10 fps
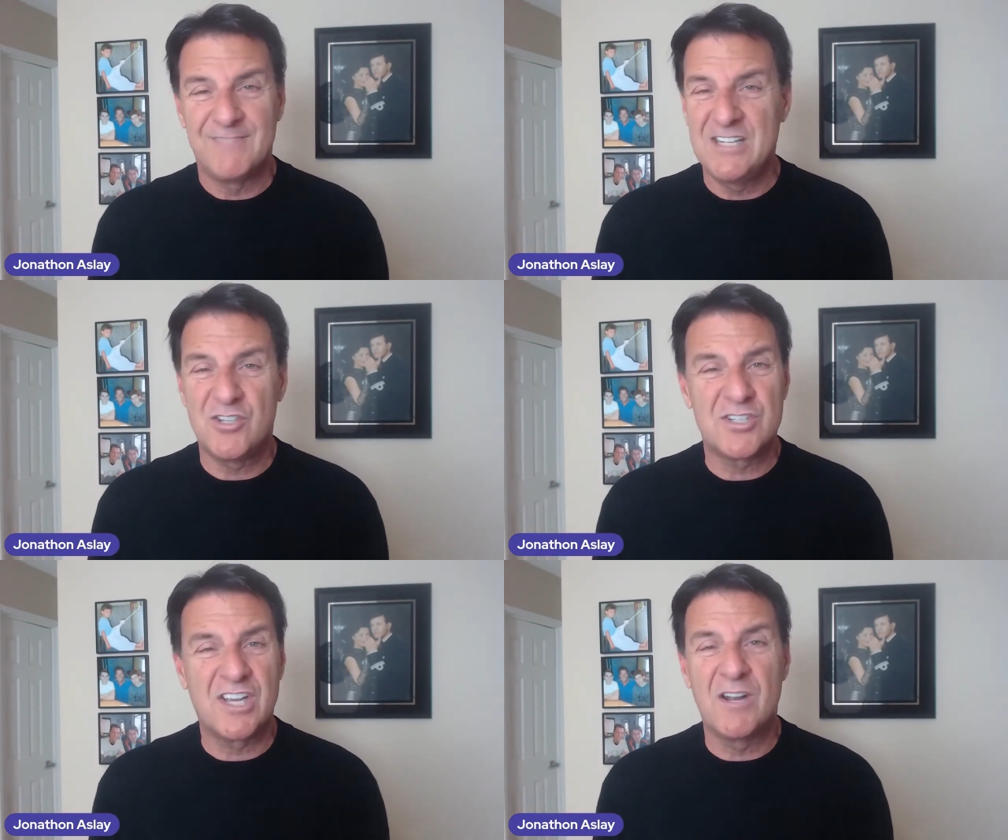
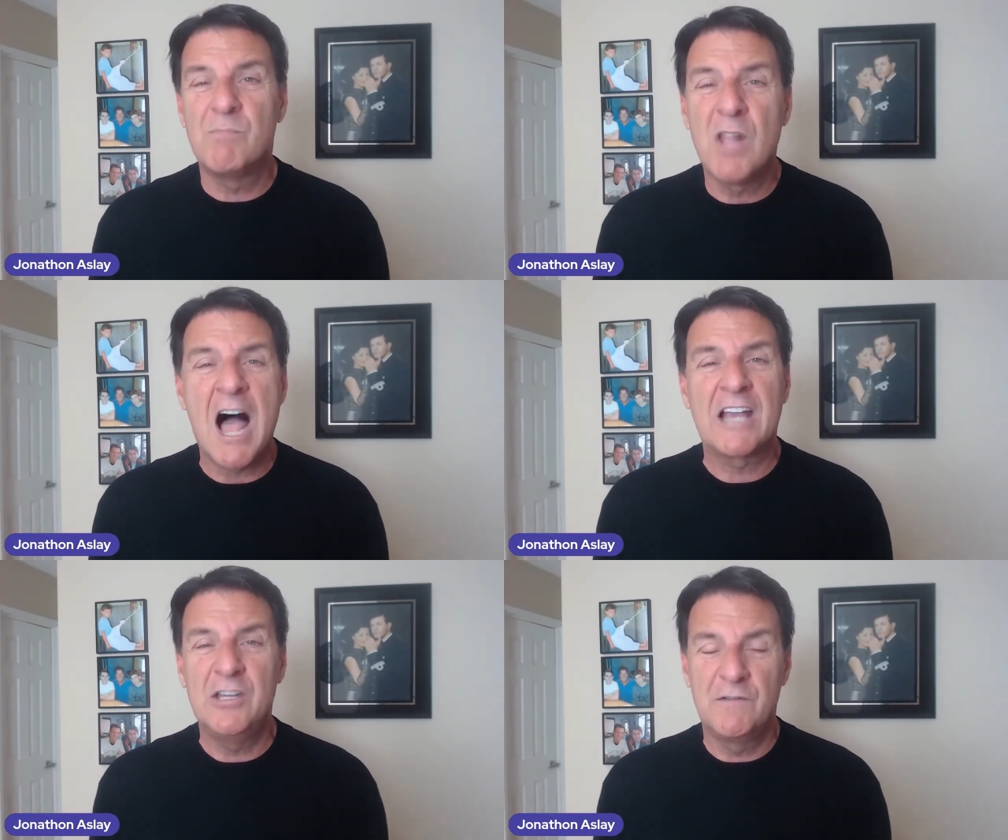is just going to
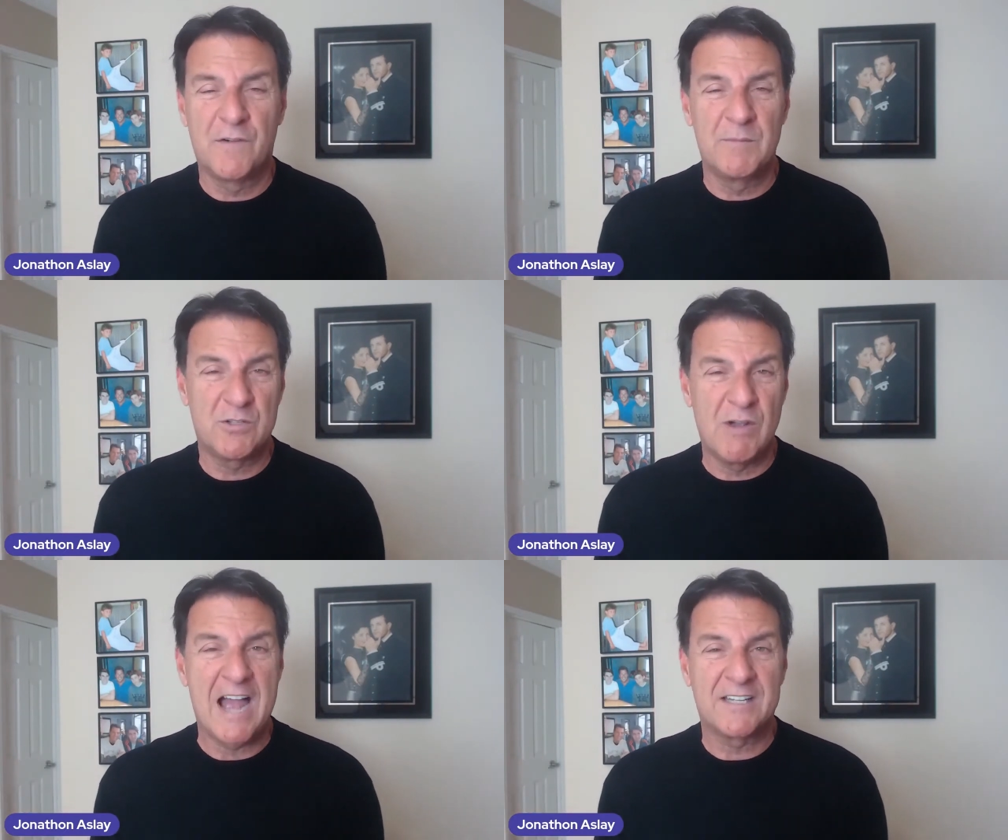block you from
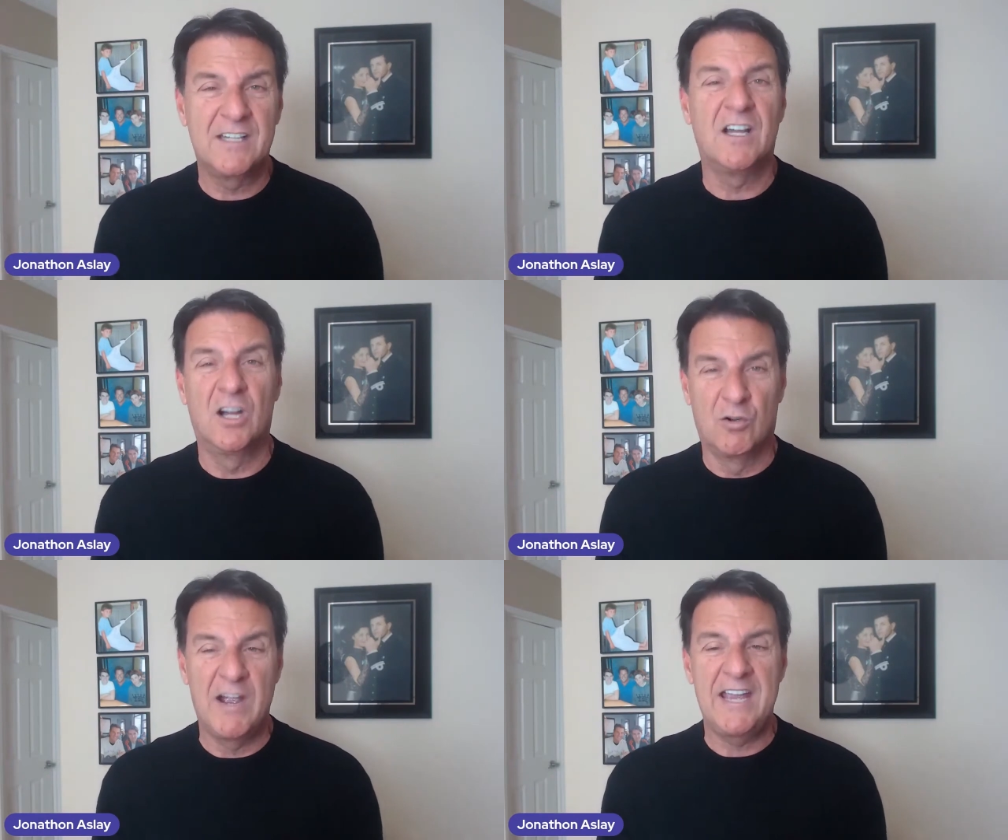attracting
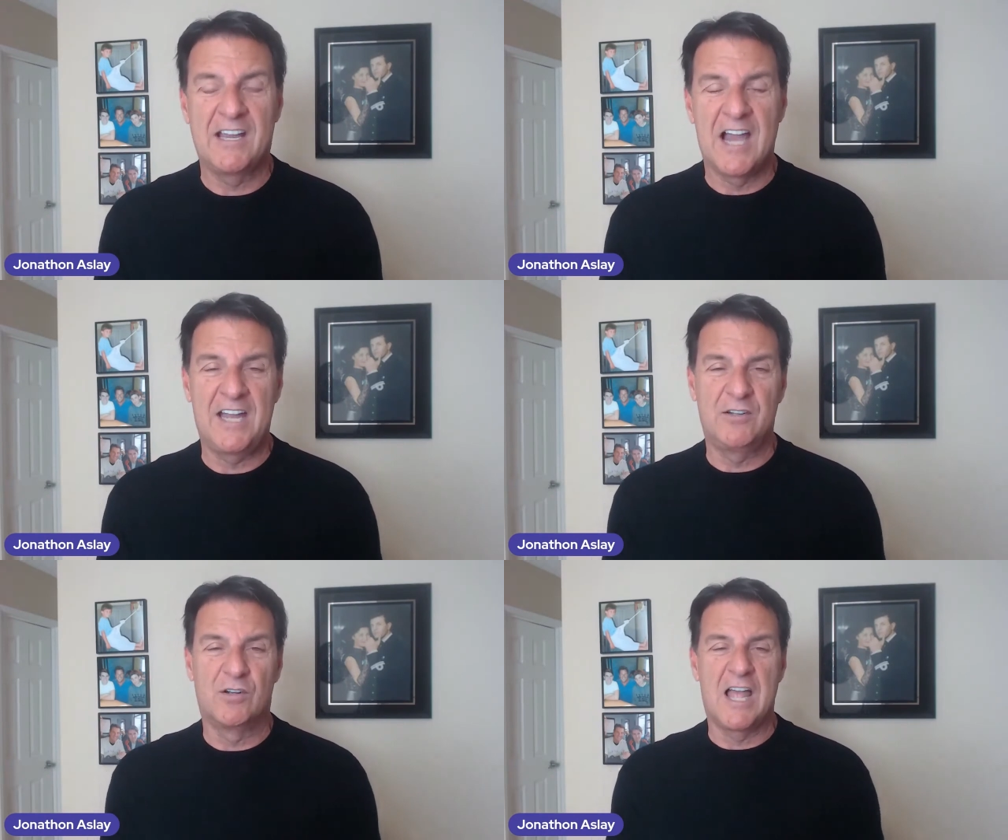a great
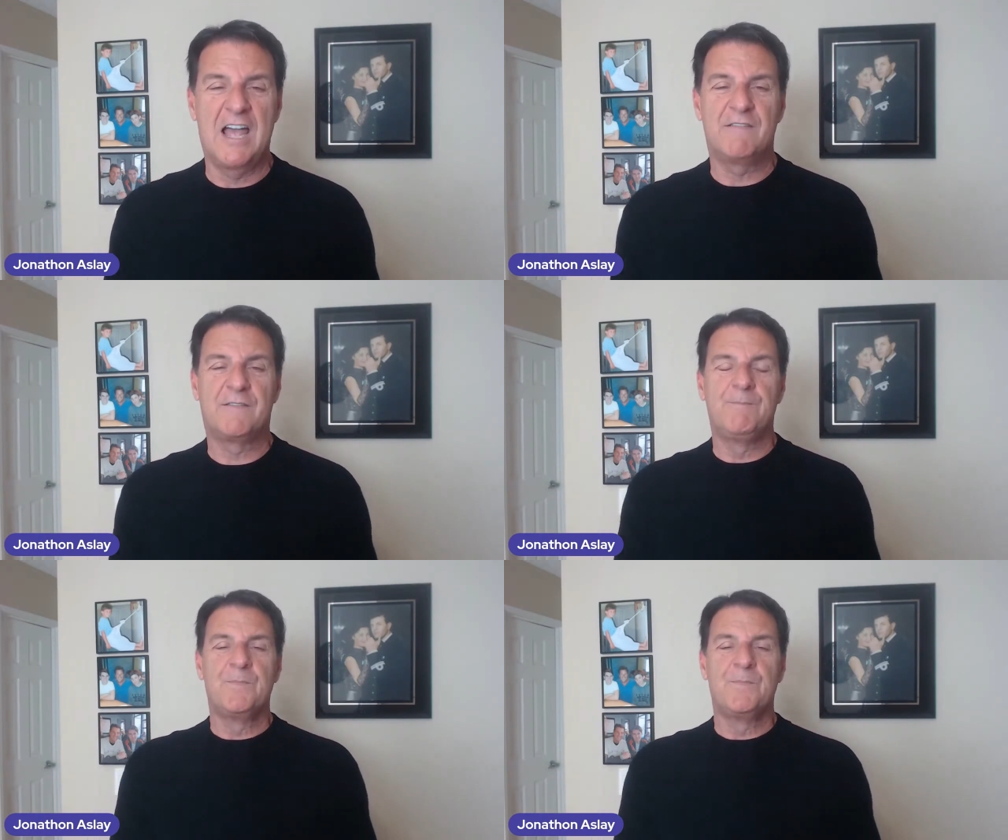guy in your life.